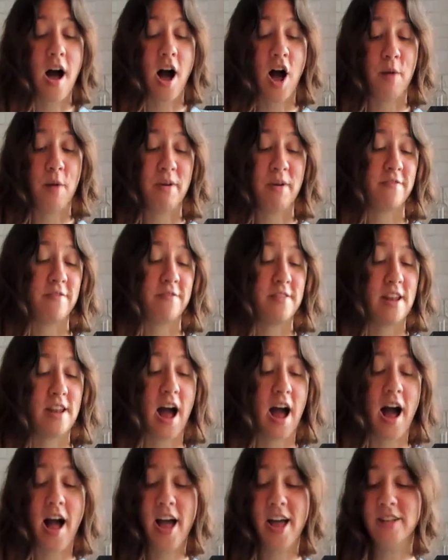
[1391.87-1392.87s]
If
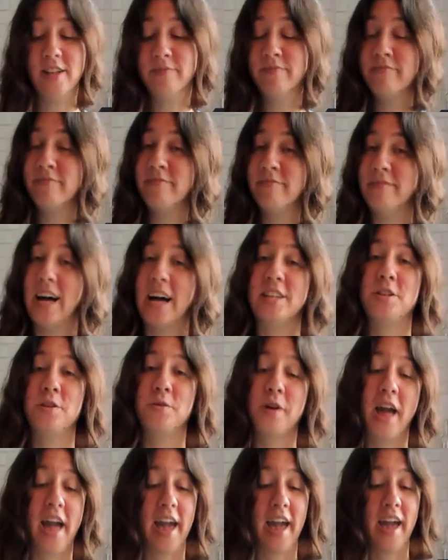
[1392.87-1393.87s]
not, that's
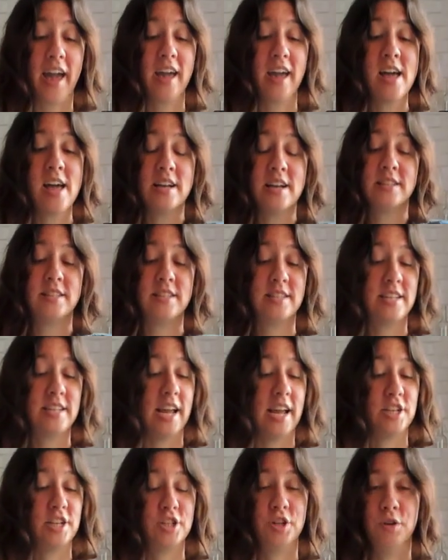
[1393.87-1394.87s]
okay.
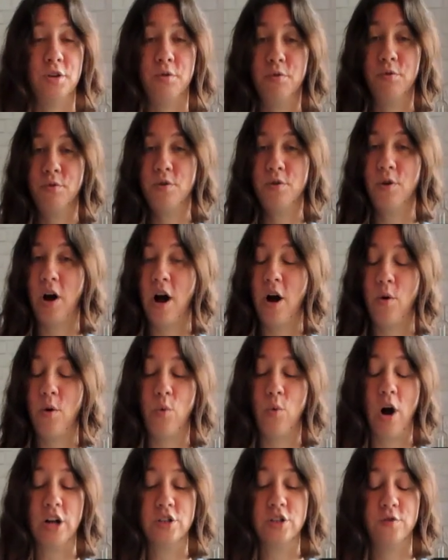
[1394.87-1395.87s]
Stay tuned.
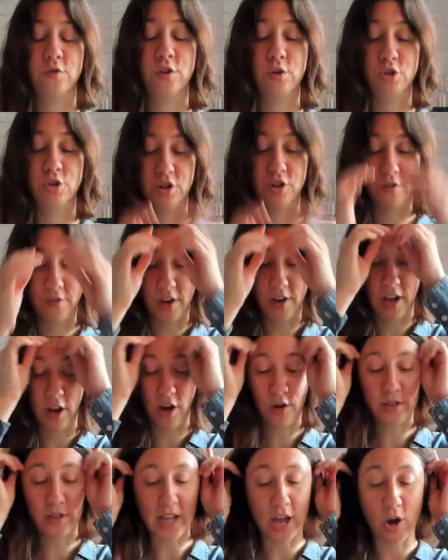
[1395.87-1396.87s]
Watch future
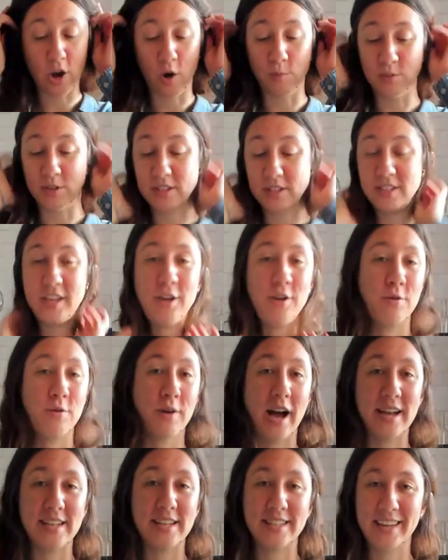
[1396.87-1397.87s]
videos. I hope to see you
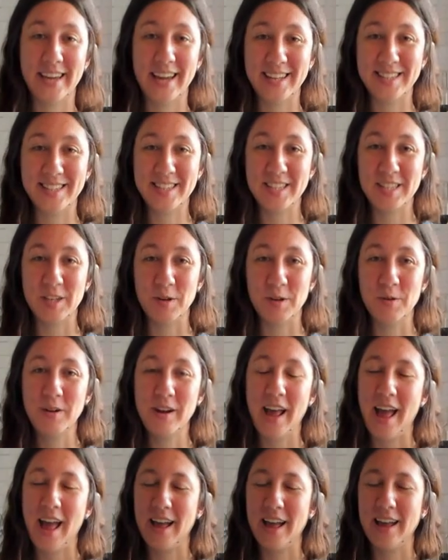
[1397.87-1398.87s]
guys again soon,
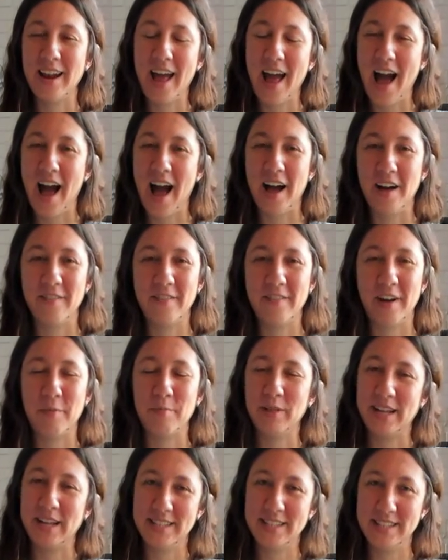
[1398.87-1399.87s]
and have a
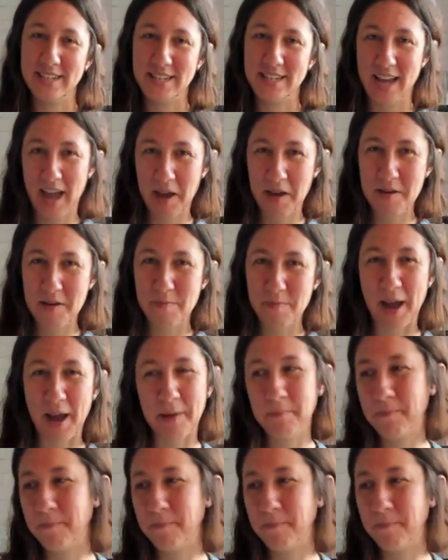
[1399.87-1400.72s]
blessed day. Bye.